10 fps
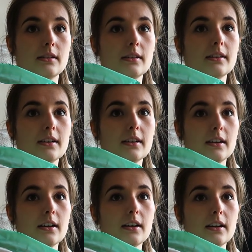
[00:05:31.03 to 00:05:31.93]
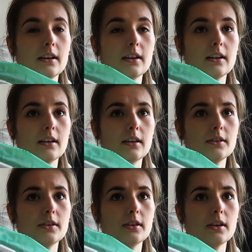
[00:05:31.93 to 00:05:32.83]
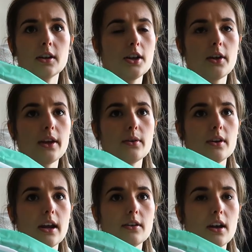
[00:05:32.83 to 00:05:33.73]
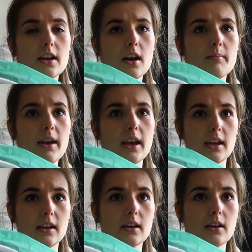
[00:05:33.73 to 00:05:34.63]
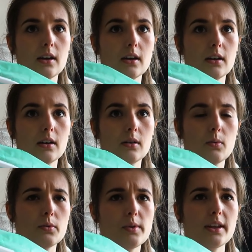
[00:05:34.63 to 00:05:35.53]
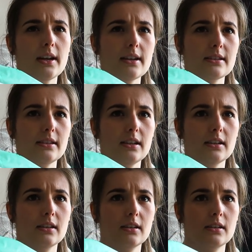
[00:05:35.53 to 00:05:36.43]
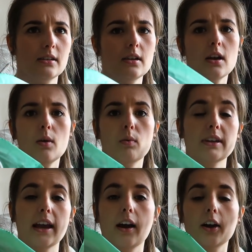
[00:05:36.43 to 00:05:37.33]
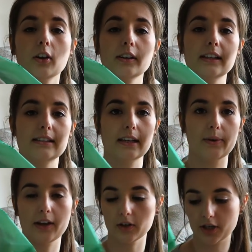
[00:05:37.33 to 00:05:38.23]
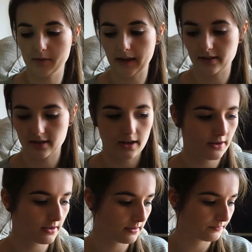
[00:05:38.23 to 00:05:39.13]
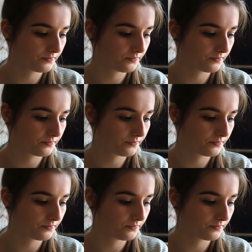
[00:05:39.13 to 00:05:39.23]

So they're now like 50, 60p? No, they're in 99p. Oh, really? Well, were they less than that? I was thinking about the wipes. Well, yeah, I got these anyway. I got 2 packets of those.